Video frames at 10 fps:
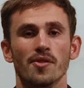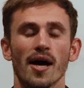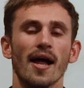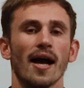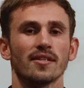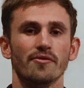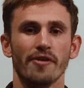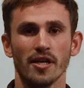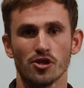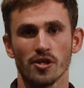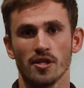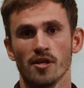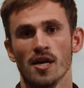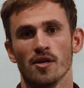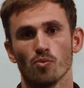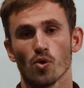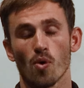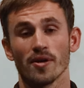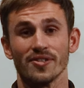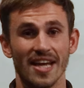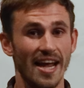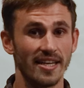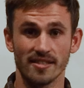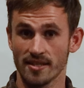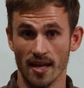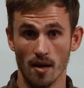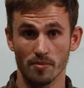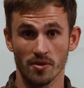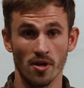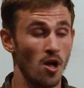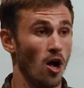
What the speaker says: That activation requires 8 steps.